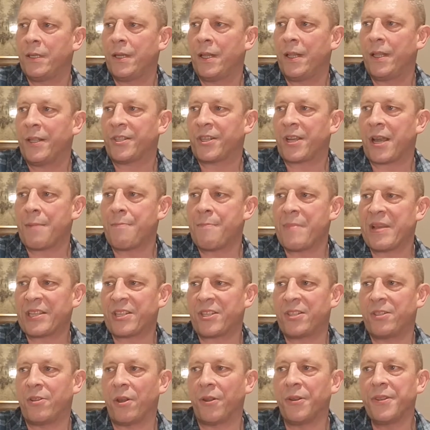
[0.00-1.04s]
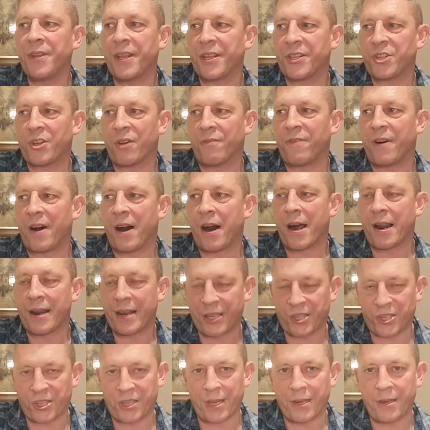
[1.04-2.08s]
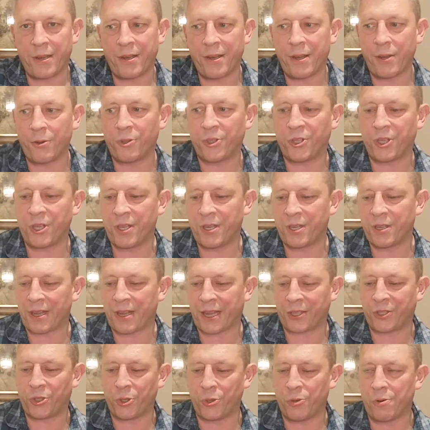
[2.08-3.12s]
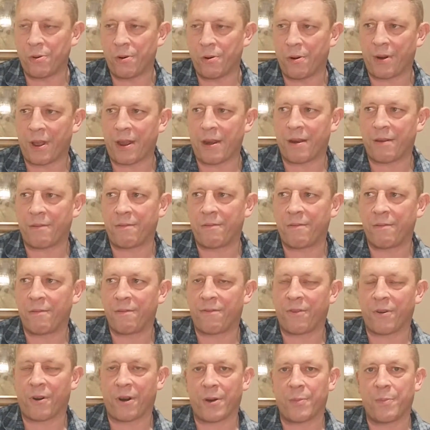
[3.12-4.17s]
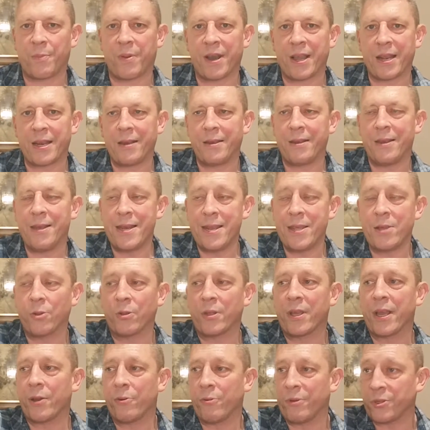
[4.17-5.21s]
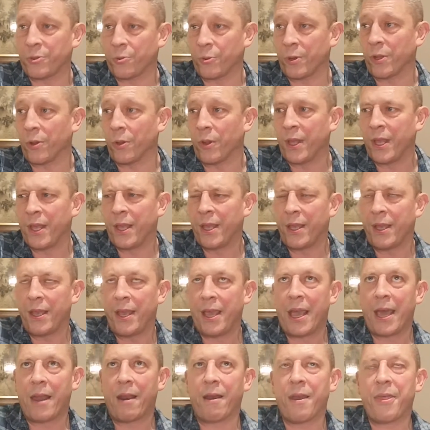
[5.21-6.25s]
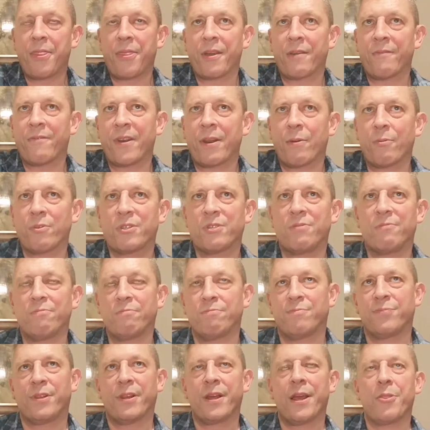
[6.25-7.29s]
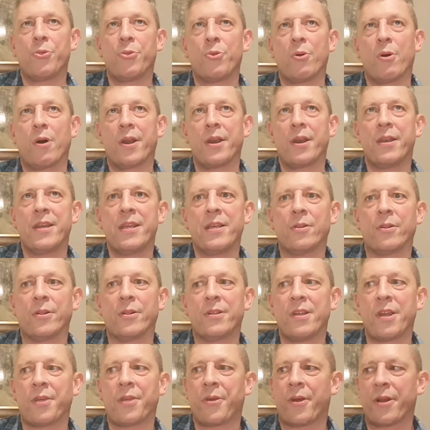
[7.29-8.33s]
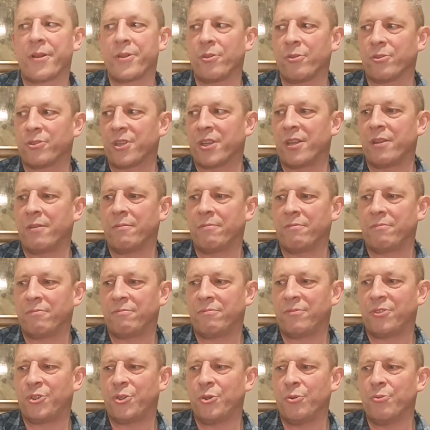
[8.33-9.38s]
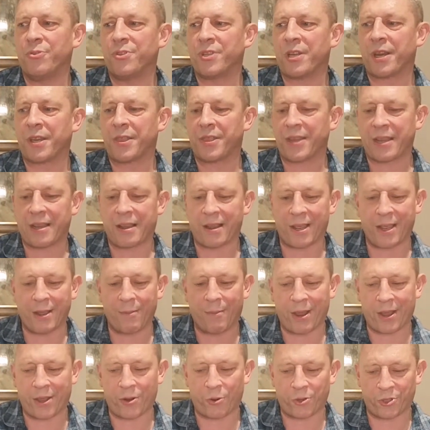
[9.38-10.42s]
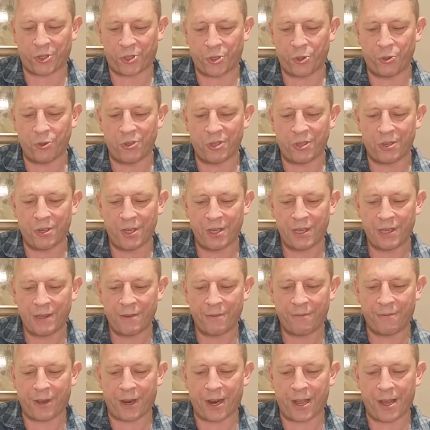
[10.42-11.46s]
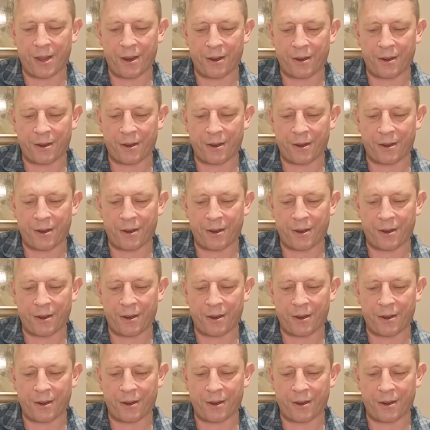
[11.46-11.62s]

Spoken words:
It's called Miss Dundas of Arniston. Now she'd a tune written for her by Niel Gow as well. And I think when I was playing through Neil and Nathaniel's tunes, I think I came across tunes for her